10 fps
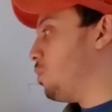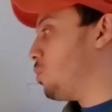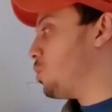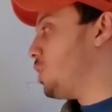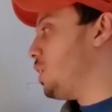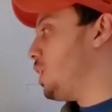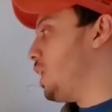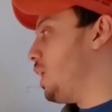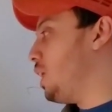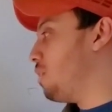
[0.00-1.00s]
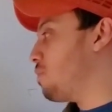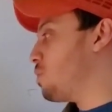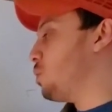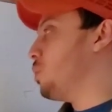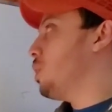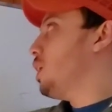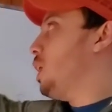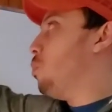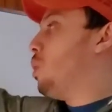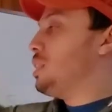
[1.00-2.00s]
you see negative 2.
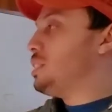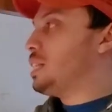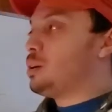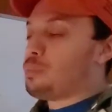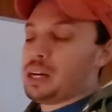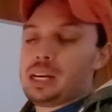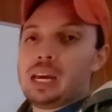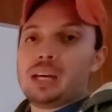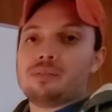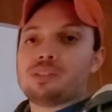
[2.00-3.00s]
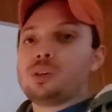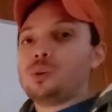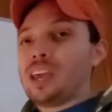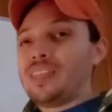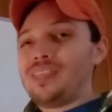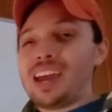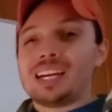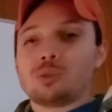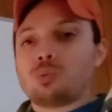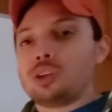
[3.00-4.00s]
It went down by negative 2, and
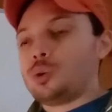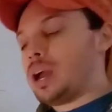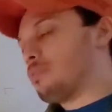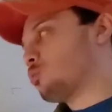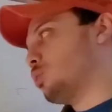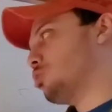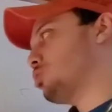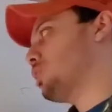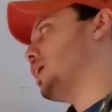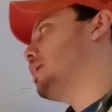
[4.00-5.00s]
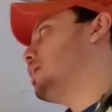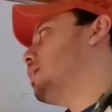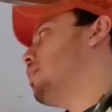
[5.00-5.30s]
that's what you have to understand.